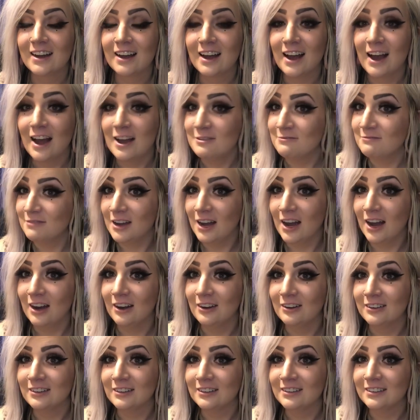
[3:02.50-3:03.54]

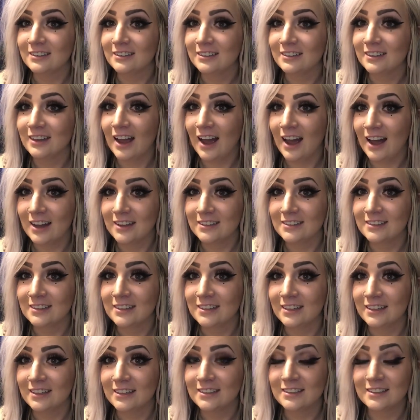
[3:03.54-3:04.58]
about cast
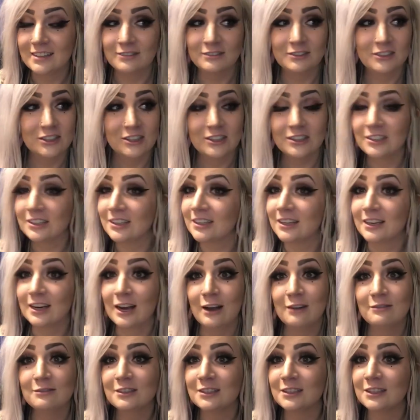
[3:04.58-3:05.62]
things, and I'm sure they're going to
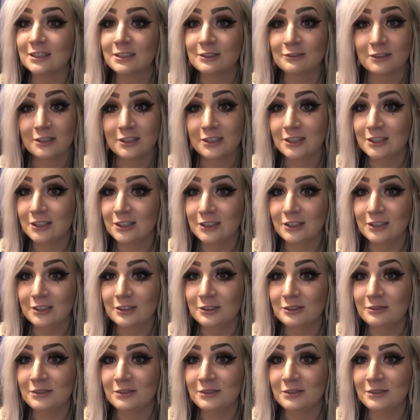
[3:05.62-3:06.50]
come to this one too,